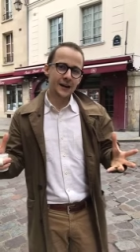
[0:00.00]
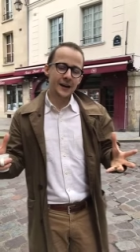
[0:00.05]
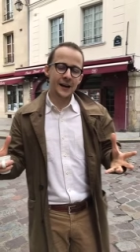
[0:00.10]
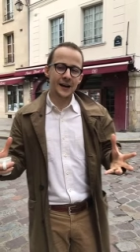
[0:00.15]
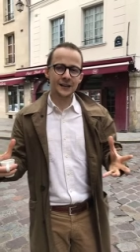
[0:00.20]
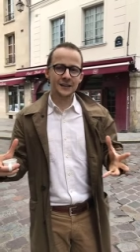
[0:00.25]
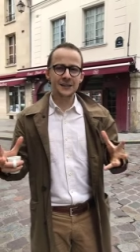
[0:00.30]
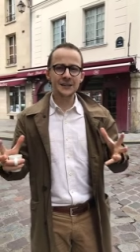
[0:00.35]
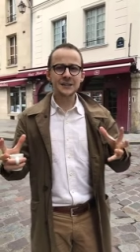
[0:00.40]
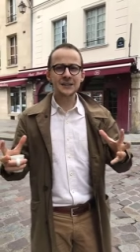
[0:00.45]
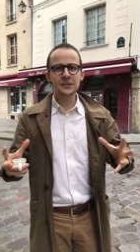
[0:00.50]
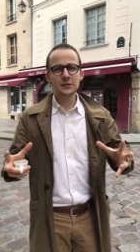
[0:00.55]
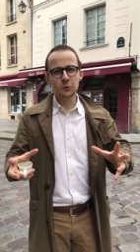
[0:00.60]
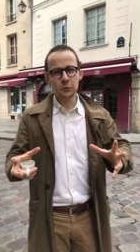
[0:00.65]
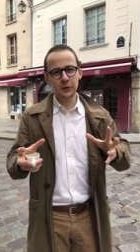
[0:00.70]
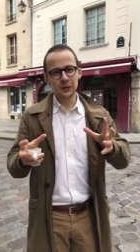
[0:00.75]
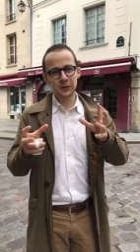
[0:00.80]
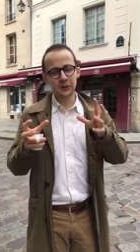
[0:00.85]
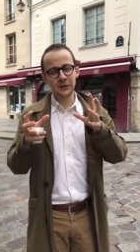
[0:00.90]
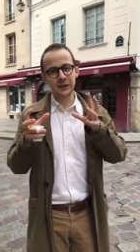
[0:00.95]
And this is
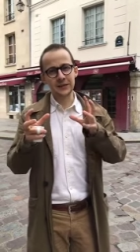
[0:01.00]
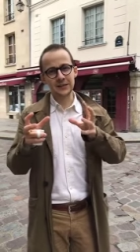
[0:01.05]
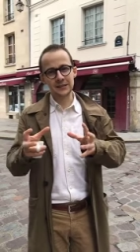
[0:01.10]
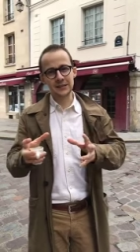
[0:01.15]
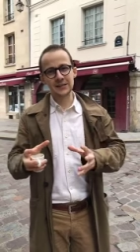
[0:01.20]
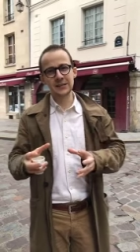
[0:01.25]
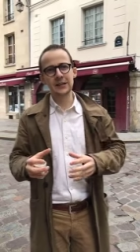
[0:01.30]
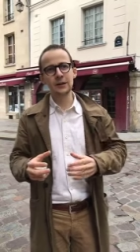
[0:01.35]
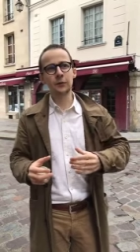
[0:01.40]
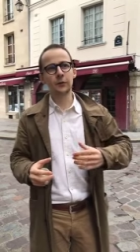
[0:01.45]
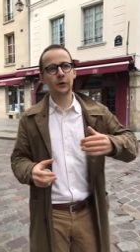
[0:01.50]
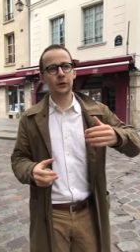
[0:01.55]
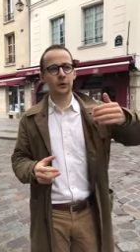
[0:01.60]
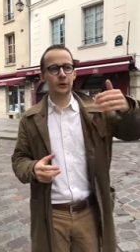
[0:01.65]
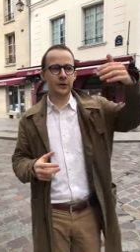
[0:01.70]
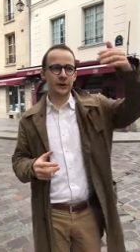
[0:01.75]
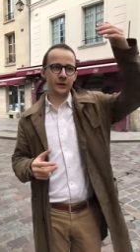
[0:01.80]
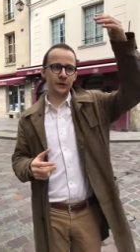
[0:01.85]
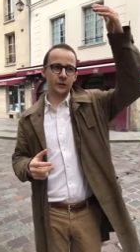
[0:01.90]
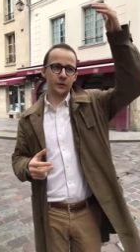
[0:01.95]
what you can see when you
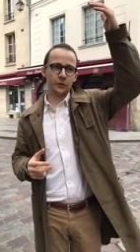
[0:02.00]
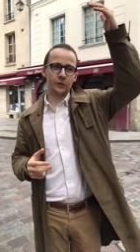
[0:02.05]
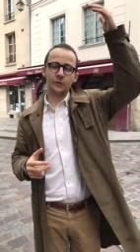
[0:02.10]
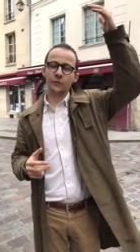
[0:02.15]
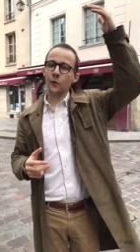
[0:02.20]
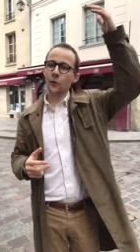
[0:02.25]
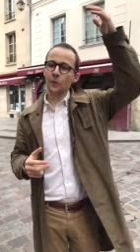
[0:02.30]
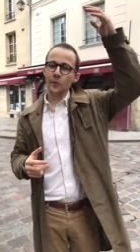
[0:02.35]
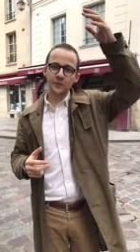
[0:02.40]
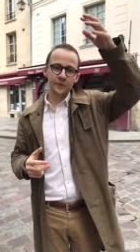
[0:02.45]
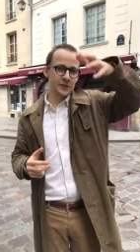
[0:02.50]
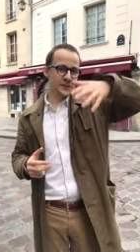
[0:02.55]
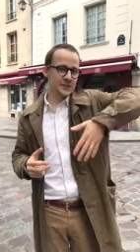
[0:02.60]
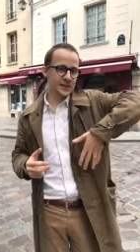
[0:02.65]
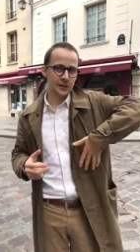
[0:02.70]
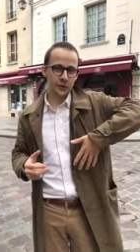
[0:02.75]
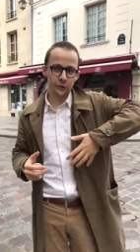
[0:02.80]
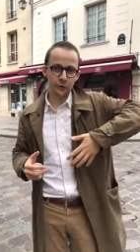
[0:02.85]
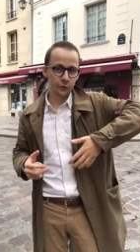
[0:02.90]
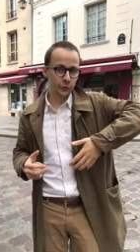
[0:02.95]
look at the former
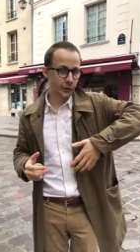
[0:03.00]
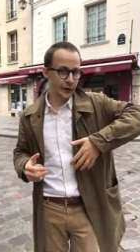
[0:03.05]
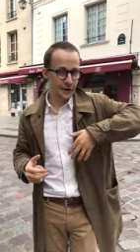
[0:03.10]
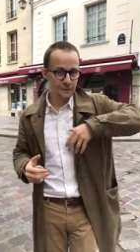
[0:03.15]
facade of Notre